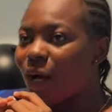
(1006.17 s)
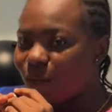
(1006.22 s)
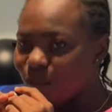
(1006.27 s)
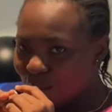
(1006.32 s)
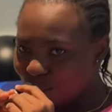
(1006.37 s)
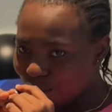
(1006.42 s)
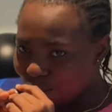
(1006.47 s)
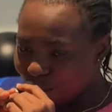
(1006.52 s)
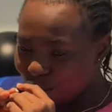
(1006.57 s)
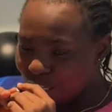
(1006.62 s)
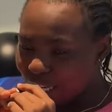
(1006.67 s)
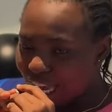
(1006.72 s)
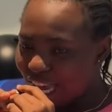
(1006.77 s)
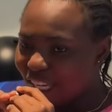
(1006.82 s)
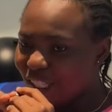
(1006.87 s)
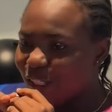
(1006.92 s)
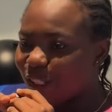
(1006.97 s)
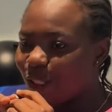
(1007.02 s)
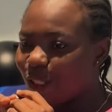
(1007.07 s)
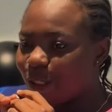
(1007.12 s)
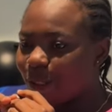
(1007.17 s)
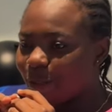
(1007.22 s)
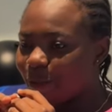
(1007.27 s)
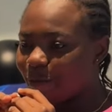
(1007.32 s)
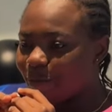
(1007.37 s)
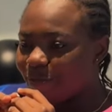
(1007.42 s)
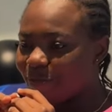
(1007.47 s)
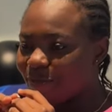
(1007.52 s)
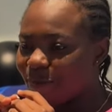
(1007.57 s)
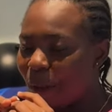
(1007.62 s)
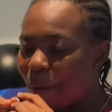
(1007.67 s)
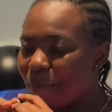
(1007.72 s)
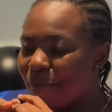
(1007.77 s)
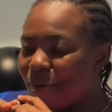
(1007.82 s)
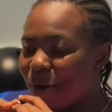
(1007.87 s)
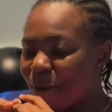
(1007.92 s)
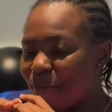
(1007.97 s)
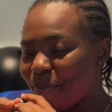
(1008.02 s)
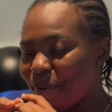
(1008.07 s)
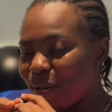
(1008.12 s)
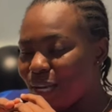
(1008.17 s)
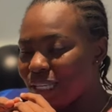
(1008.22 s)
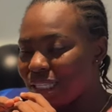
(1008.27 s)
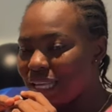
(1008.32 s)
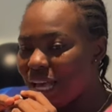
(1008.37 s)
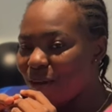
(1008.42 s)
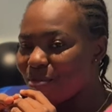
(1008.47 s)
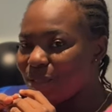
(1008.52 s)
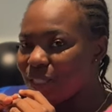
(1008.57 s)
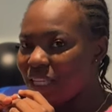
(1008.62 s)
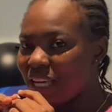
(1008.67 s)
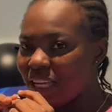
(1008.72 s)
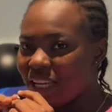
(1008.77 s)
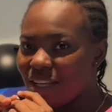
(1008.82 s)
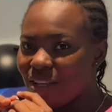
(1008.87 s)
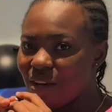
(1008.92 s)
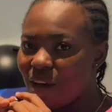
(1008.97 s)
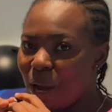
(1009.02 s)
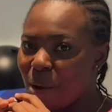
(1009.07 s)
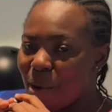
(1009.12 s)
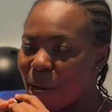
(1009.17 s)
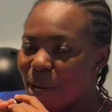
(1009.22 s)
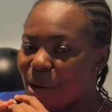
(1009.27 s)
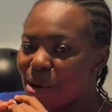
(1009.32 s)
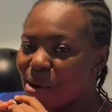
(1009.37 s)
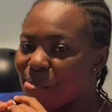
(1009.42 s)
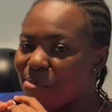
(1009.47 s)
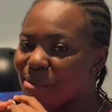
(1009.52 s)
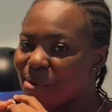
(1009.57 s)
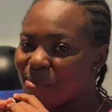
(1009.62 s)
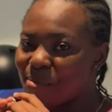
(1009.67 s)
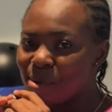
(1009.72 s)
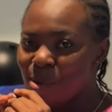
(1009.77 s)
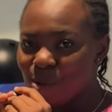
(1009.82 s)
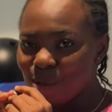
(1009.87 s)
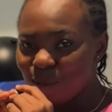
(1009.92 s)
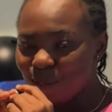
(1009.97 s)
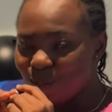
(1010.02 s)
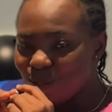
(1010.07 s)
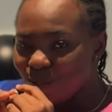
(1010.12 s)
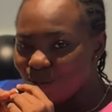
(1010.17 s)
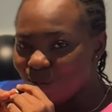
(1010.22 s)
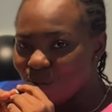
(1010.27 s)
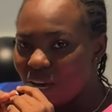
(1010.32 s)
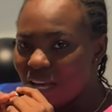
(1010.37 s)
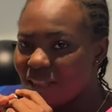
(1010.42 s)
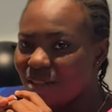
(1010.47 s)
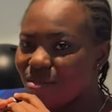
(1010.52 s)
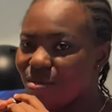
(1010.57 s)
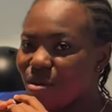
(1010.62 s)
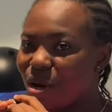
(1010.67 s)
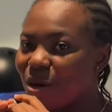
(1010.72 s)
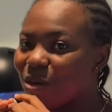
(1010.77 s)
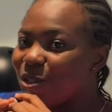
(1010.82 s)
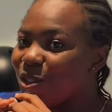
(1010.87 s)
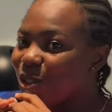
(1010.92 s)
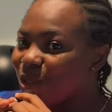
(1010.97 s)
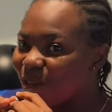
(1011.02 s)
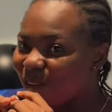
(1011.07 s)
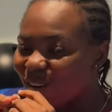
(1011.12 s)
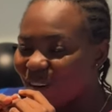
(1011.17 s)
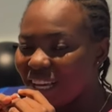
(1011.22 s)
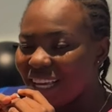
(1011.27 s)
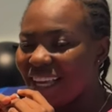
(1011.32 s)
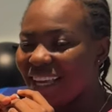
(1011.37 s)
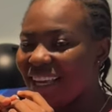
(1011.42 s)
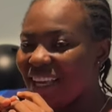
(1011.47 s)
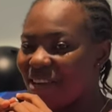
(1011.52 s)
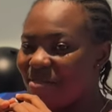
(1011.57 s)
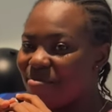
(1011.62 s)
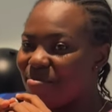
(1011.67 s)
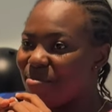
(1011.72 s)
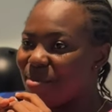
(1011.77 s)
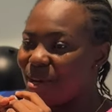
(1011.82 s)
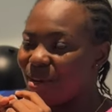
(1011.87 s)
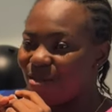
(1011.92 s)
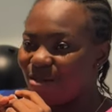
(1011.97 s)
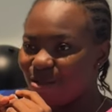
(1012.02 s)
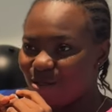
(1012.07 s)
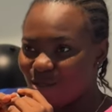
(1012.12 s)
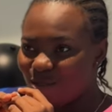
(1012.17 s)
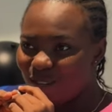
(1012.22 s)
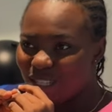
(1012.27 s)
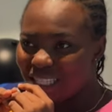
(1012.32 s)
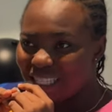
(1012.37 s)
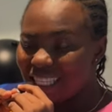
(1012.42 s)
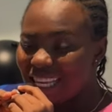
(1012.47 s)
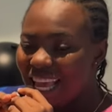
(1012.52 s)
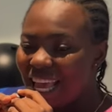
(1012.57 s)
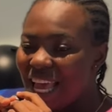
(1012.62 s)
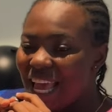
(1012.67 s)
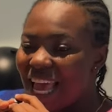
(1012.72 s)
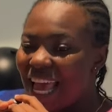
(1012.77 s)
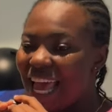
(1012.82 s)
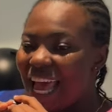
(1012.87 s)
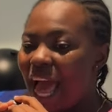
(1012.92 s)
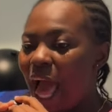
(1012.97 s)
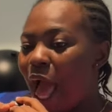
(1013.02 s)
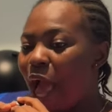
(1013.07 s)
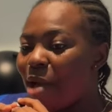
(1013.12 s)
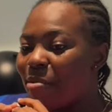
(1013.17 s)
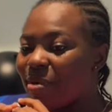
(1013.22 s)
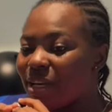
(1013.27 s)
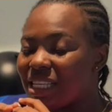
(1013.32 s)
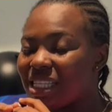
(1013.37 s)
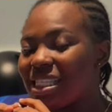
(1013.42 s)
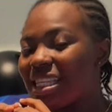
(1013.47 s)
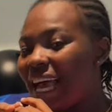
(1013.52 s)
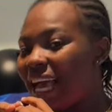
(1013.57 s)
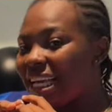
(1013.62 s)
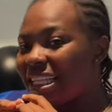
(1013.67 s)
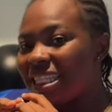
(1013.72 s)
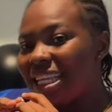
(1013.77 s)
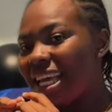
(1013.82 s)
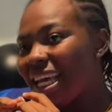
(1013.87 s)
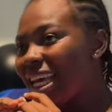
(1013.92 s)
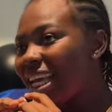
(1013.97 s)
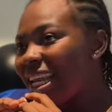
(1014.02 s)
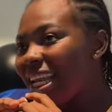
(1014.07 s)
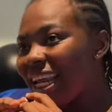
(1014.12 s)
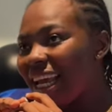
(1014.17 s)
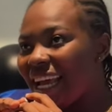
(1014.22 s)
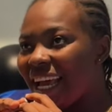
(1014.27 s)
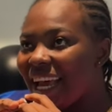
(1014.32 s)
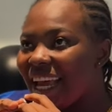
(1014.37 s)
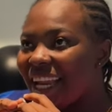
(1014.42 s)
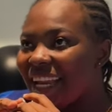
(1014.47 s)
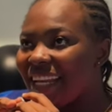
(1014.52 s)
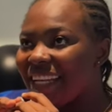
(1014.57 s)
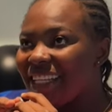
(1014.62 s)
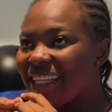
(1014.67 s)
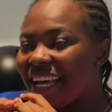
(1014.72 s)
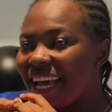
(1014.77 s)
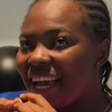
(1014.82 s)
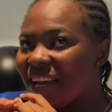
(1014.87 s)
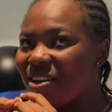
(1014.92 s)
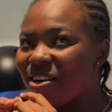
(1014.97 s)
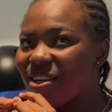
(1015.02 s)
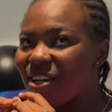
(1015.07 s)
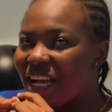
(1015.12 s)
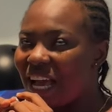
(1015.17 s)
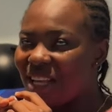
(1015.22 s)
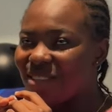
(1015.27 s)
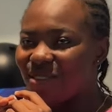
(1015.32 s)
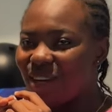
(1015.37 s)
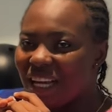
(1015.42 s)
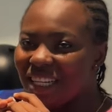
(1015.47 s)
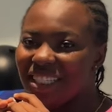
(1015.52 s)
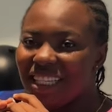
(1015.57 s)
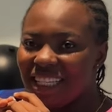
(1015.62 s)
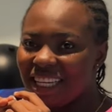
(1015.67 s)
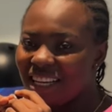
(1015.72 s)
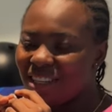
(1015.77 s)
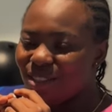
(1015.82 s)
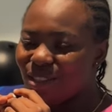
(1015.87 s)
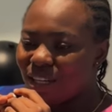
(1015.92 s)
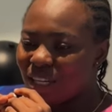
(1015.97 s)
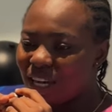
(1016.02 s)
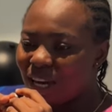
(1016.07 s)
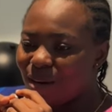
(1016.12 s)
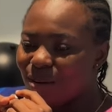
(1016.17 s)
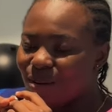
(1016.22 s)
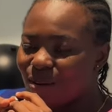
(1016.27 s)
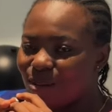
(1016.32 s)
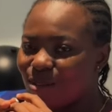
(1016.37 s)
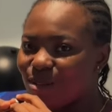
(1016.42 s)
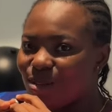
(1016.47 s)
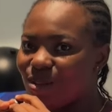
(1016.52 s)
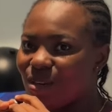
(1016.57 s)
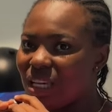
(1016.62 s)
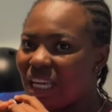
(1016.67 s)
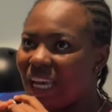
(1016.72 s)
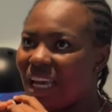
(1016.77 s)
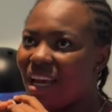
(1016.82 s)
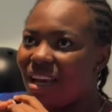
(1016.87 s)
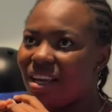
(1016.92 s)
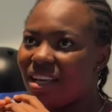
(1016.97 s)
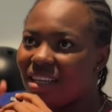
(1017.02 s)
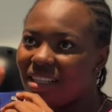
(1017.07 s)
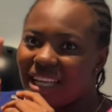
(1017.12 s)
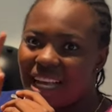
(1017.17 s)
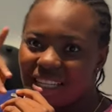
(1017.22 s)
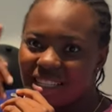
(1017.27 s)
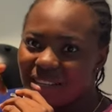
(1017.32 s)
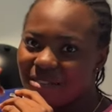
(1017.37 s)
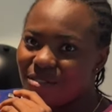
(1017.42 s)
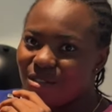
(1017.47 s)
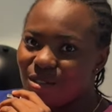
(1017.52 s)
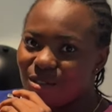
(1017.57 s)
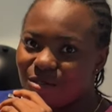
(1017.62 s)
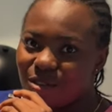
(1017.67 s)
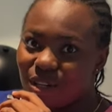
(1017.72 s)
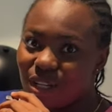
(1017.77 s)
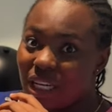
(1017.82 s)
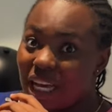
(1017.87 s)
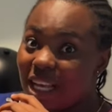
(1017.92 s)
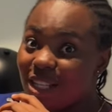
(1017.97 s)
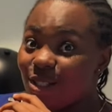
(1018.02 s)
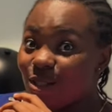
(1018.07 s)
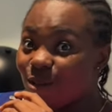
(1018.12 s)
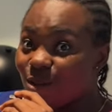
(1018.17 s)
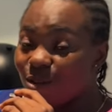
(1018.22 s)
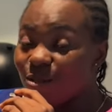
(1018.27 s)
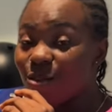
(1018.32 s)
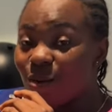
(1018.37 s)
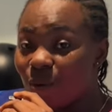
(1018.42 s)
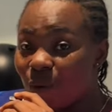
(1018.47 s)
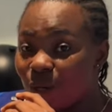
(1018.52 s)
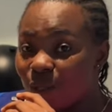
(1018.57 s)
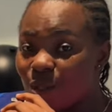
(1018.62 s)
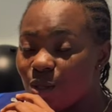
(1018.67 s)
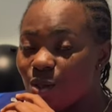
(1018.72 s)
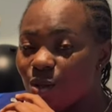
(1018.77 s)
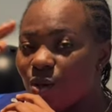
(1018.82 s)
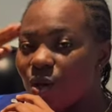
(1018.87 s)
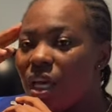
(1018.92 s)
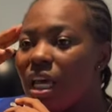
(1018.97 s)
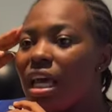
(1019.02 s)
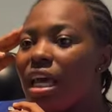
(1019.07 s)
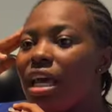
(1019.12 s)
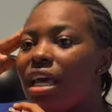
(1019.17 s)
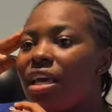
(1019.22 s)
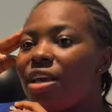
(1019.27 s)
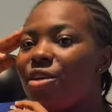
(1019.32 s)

Also, you guys should know, prep, because i am telling you how I got proposed to at the Royal Shop in Beirut. I'm excited and I know you guys will actually enjoy that one. So yeah, that's a video for you guys to look forward to